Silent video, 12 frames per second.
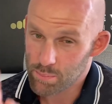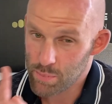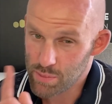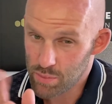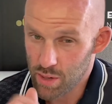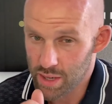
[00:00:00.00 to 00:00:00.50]

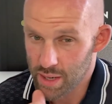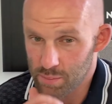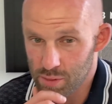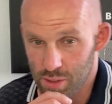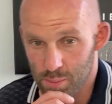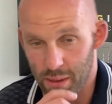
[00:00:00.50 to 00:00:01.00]
before I come
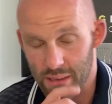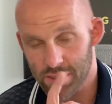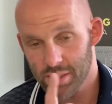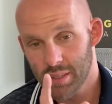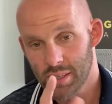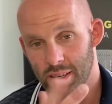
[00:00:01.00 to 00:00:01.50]
to the but,
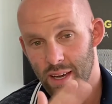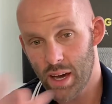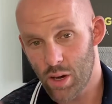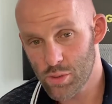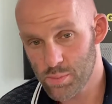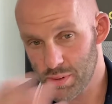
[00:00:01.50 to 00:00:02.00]

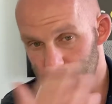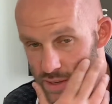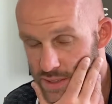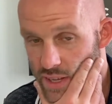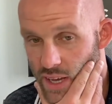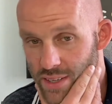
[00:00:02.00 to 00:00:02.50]
how to
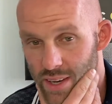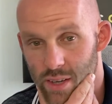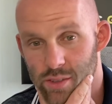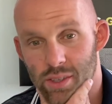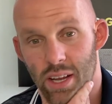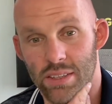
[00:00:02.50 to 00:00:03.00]
prevent that?
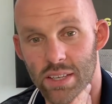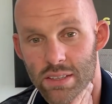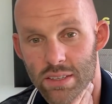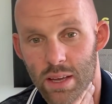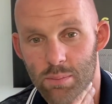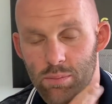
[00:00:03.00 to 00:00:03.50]
How to not get
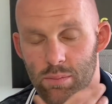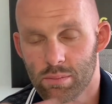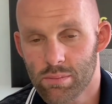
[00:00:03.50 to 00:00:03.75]
scammed?